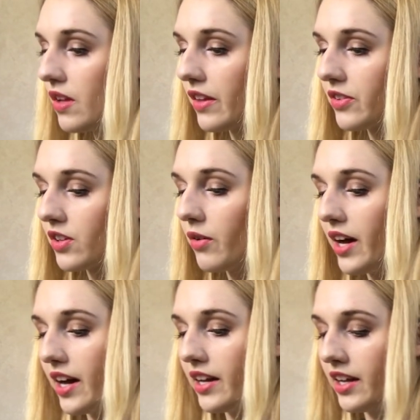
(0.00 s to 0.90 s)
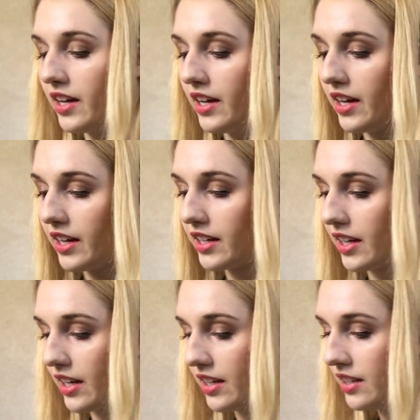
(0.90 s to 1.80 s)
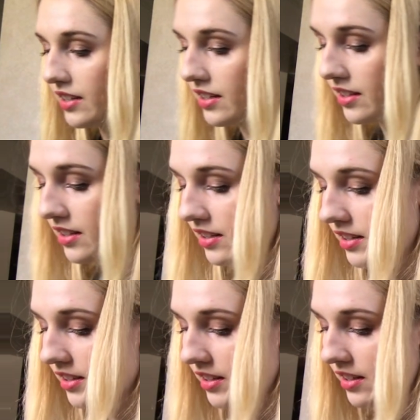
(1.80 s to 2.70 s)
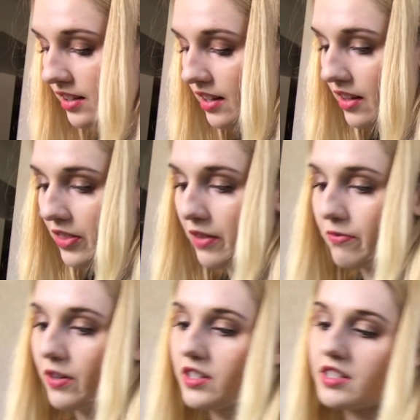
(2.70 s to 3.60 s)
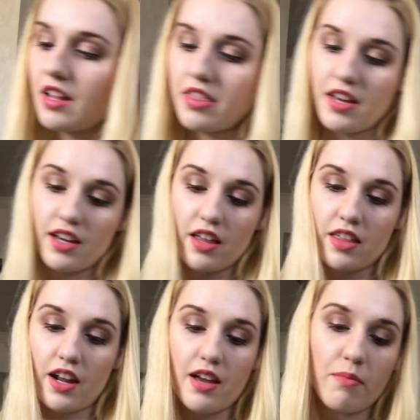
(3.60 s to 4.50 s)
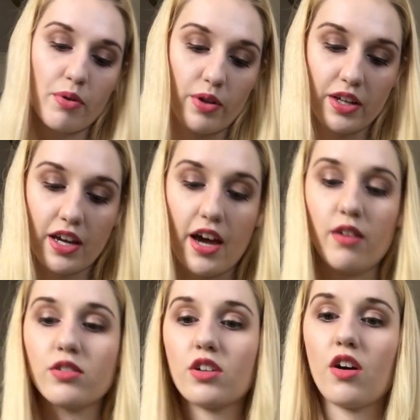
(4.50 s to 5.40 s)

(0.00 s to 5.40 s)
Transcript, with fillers: let's go ahead and get in the first thing that I am pulling out